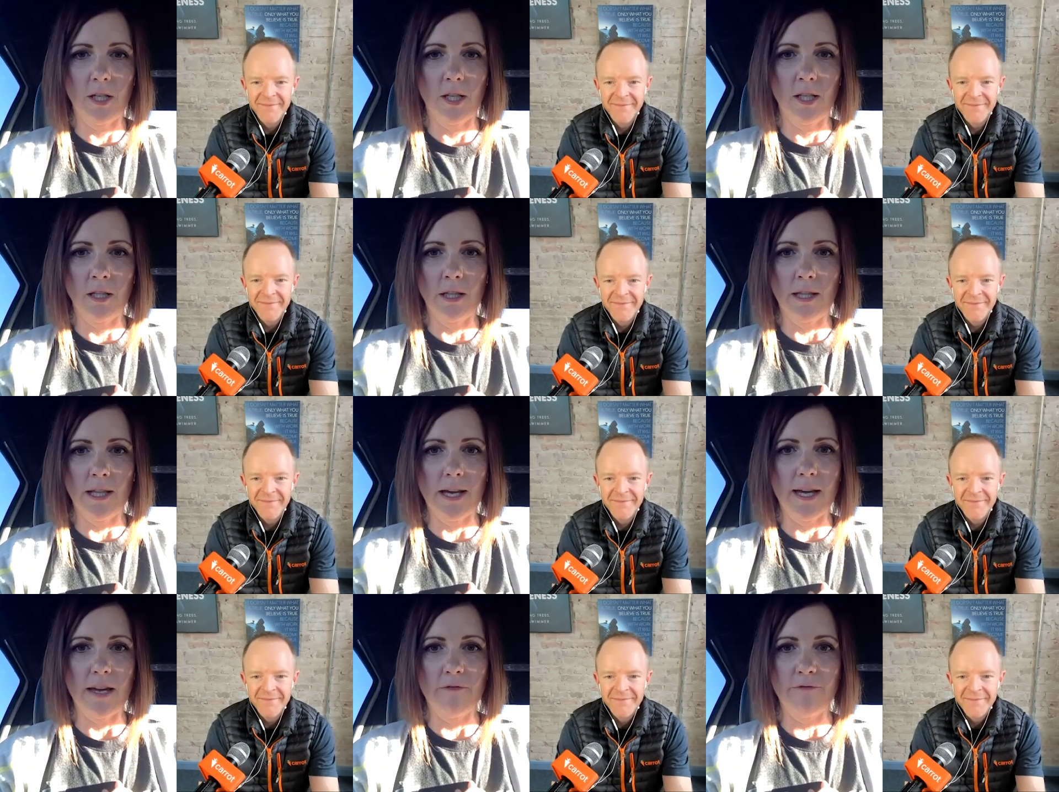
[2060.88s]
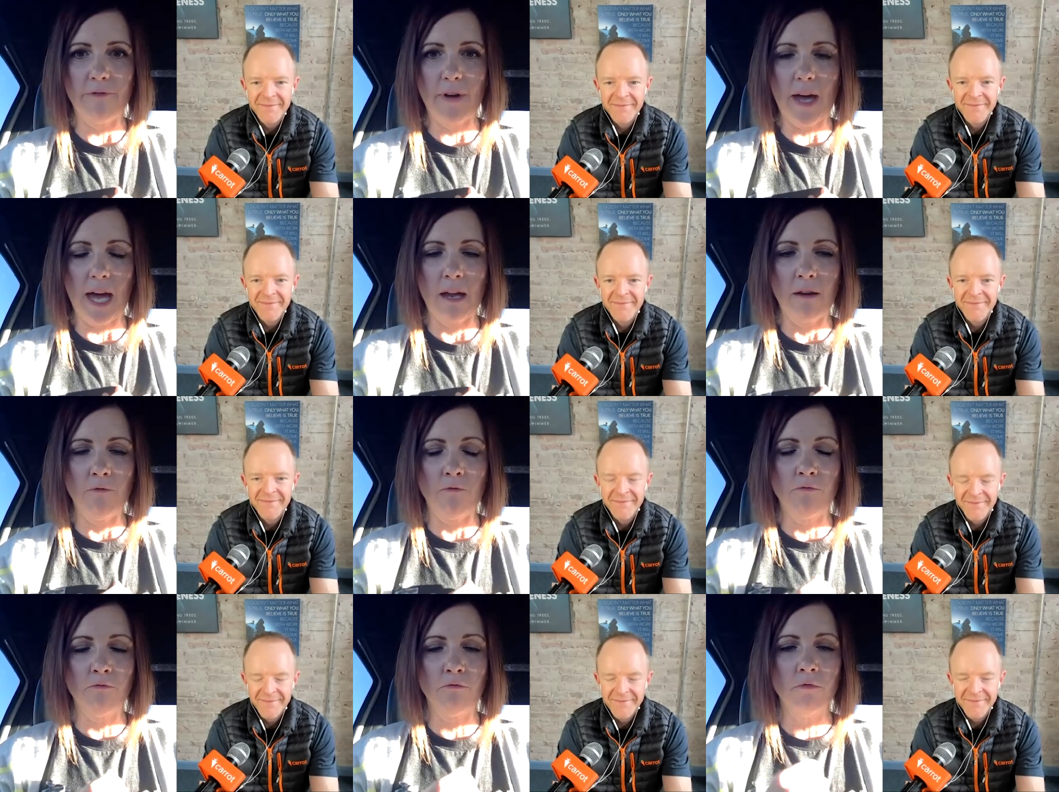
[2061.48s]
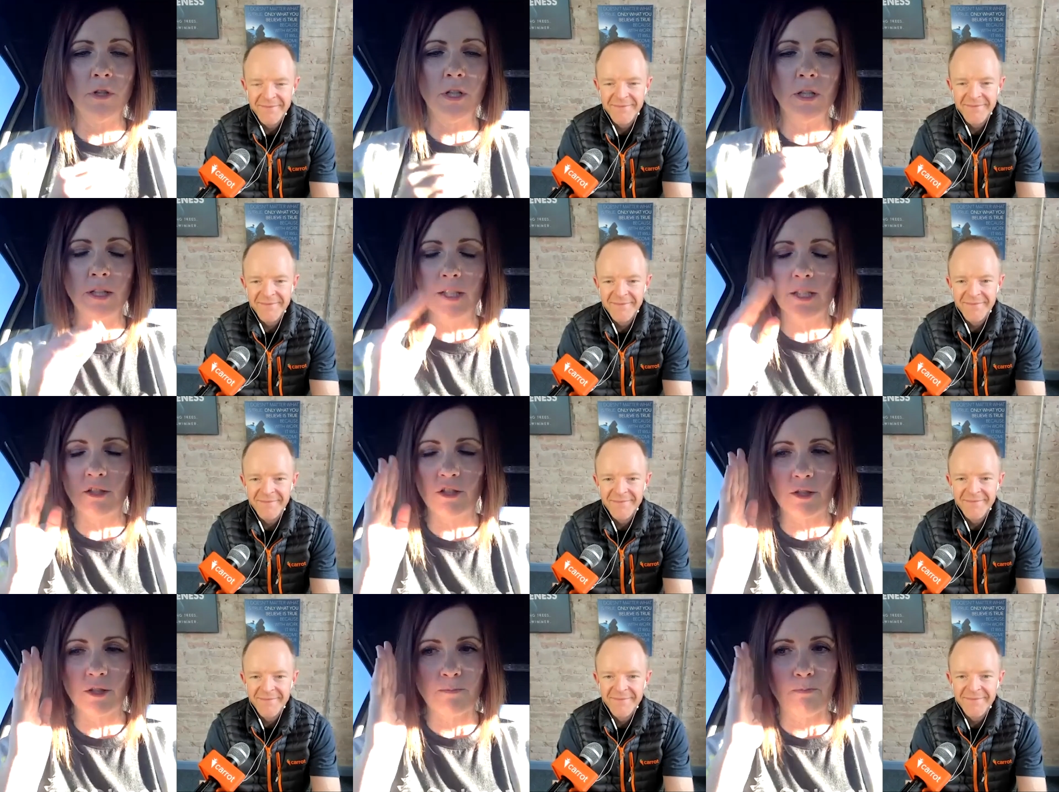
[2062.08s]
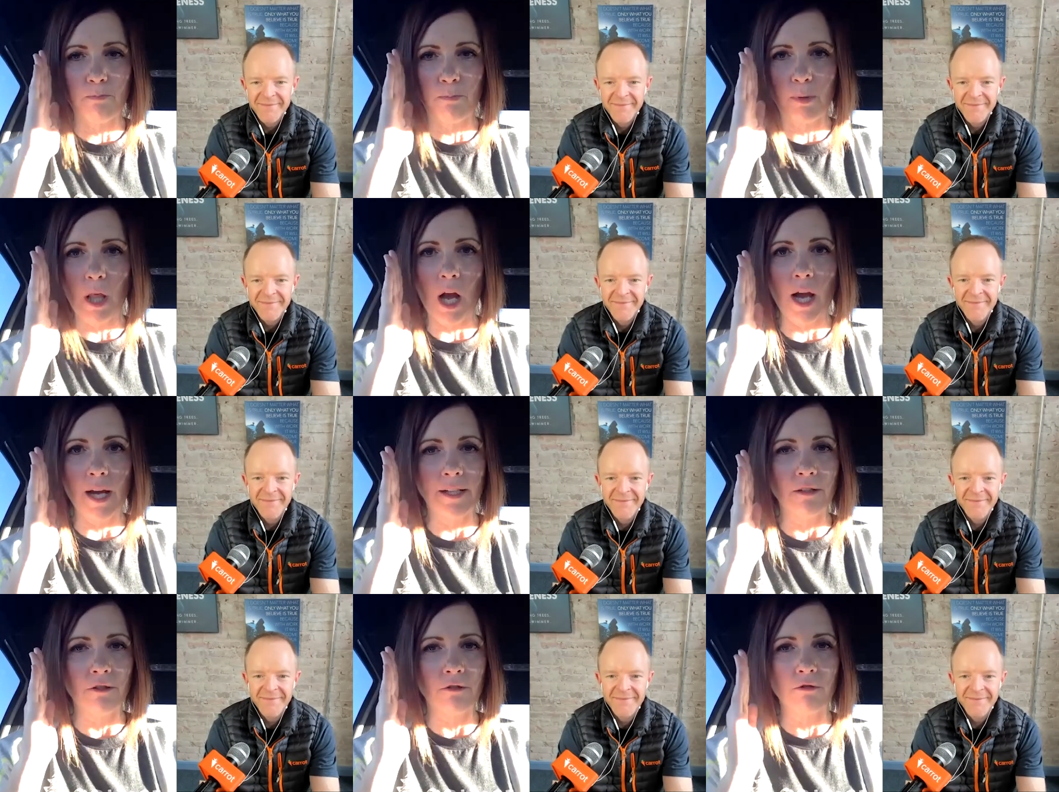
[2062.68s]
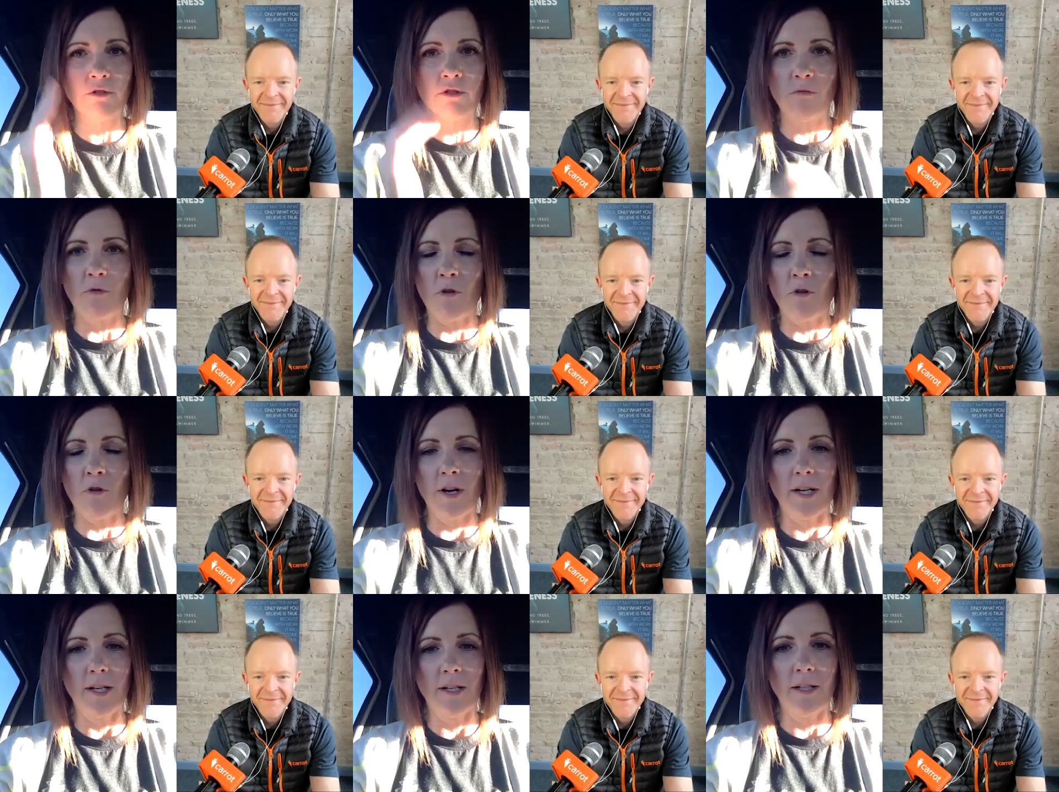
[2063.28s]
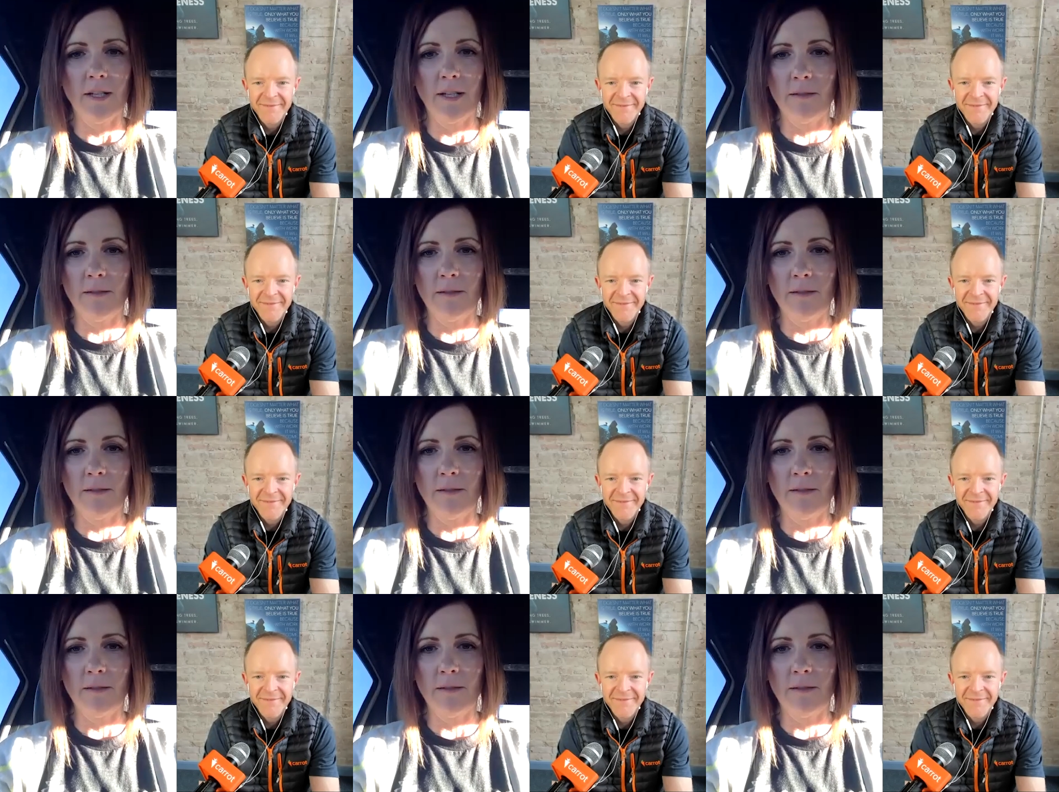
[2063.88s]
Speaker 1: in life, and really just blinders on.